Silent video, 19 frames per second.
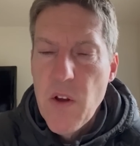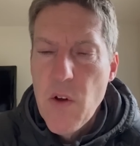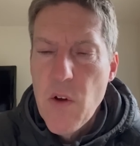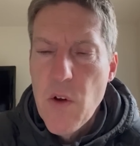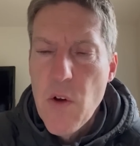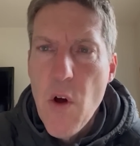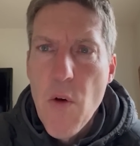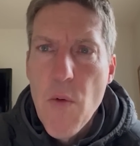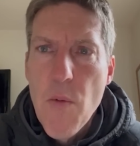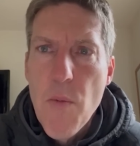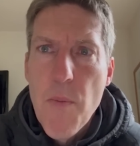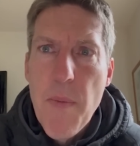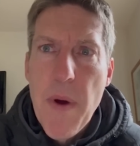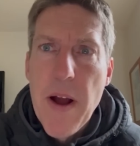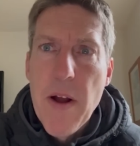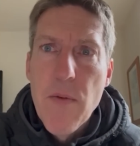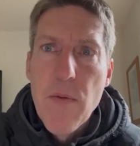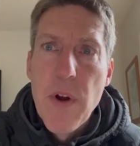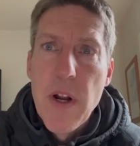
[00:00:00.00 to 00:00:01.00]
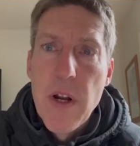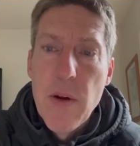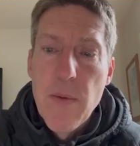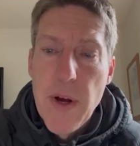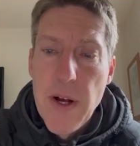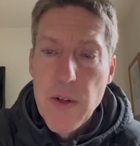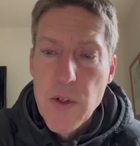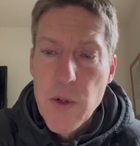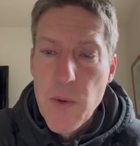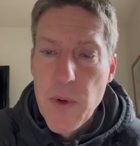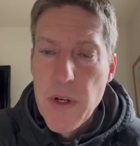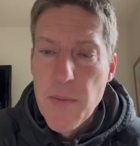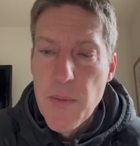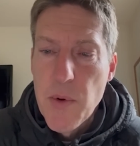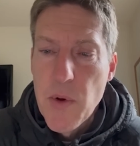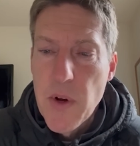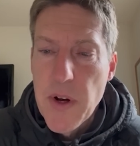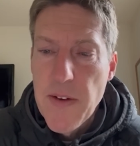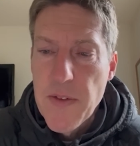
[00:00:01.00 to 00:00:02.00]
Got back really well to win the
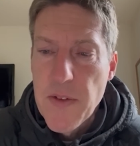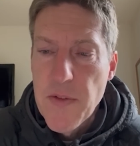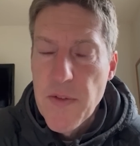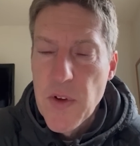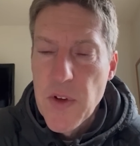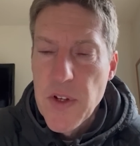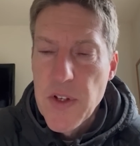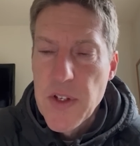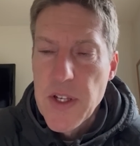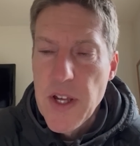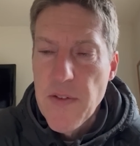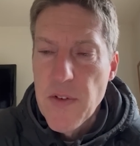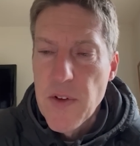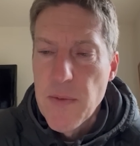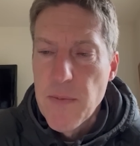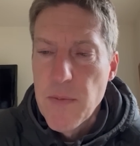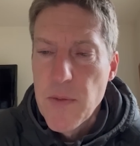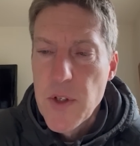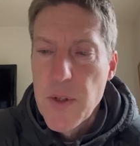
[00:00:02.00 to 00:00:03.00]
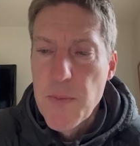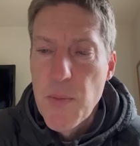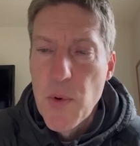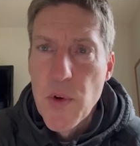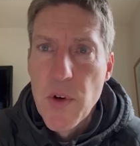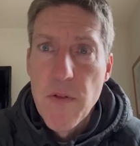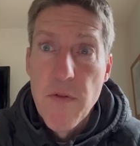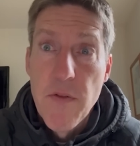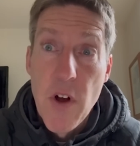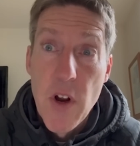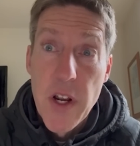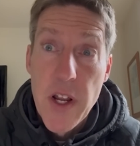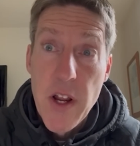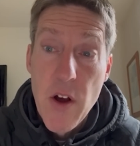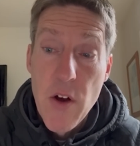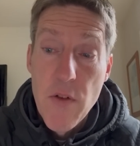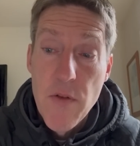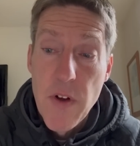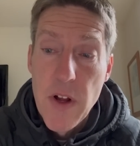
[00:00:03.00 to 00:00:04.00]
ball after 37. Spun a volley
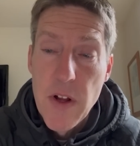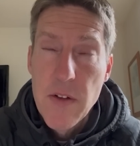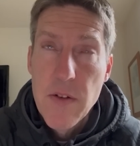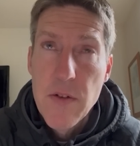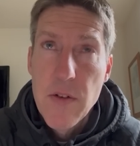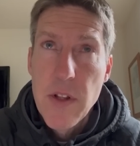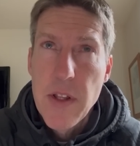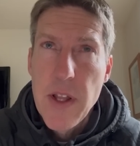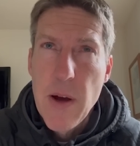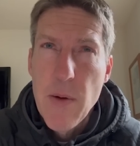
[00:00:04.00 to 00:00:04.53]
over. That